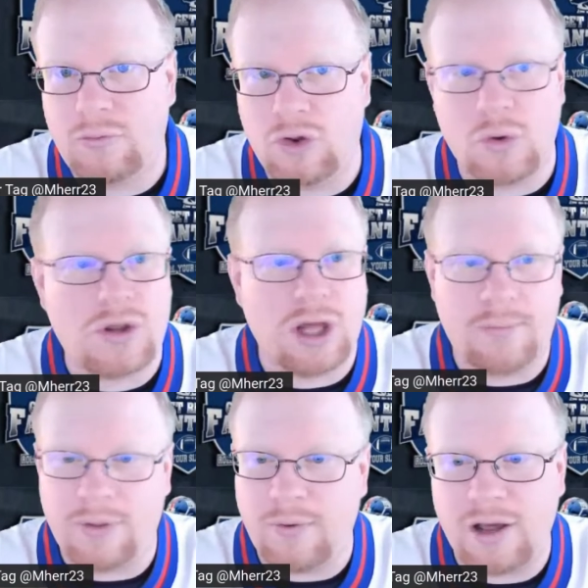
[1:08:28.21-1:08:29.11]
juice
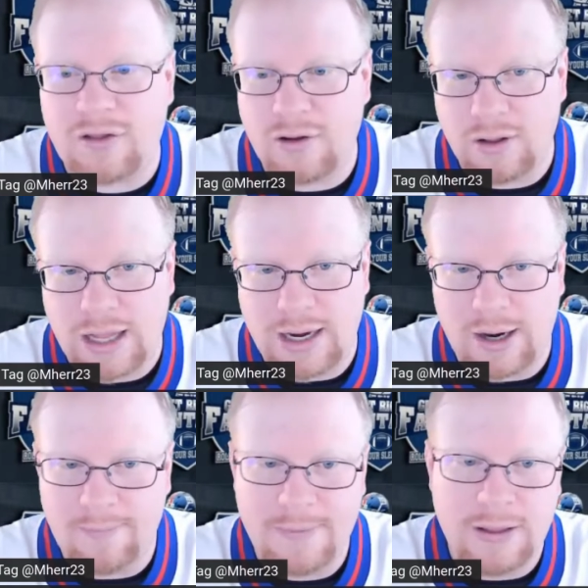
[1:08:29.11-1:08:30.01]
up the rest of your
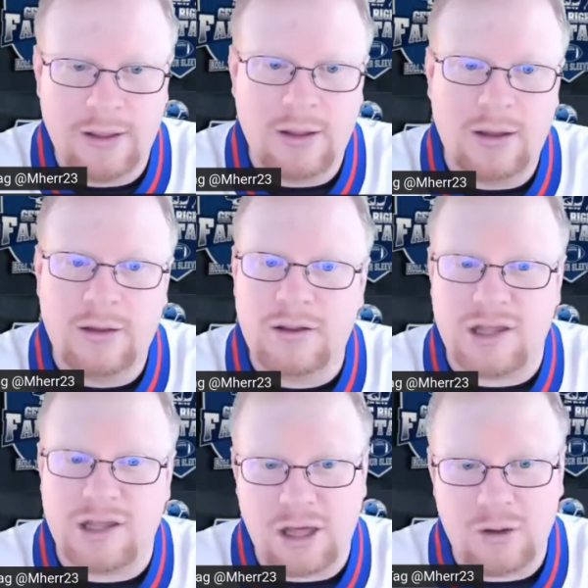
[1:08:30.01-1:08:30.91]
lineup,
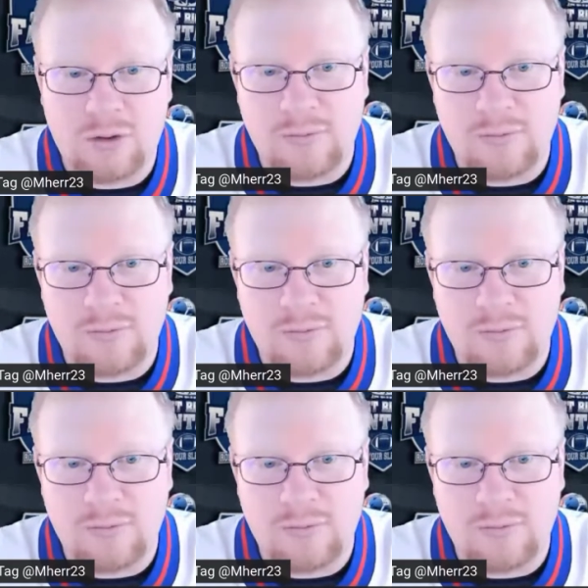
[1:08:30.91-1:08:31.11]
CJ